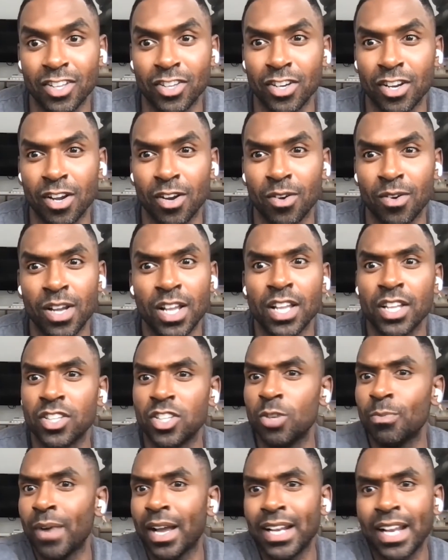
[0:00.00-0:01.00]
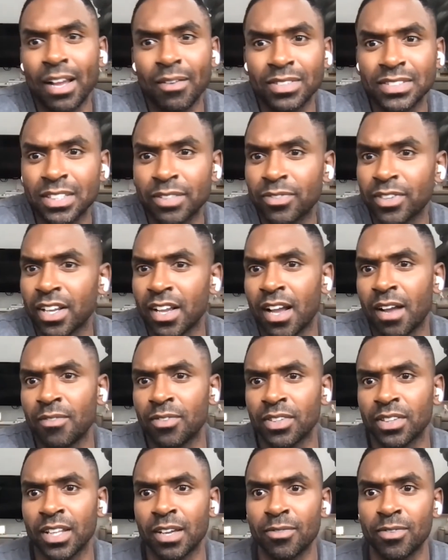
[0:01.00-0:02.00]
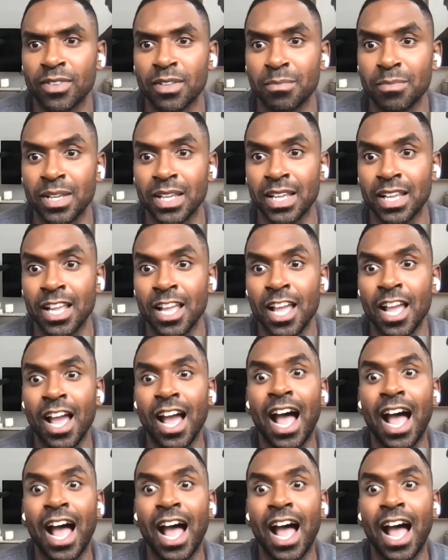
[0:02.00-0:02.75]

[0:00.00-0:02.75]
You know, you might have a different comfort level than me.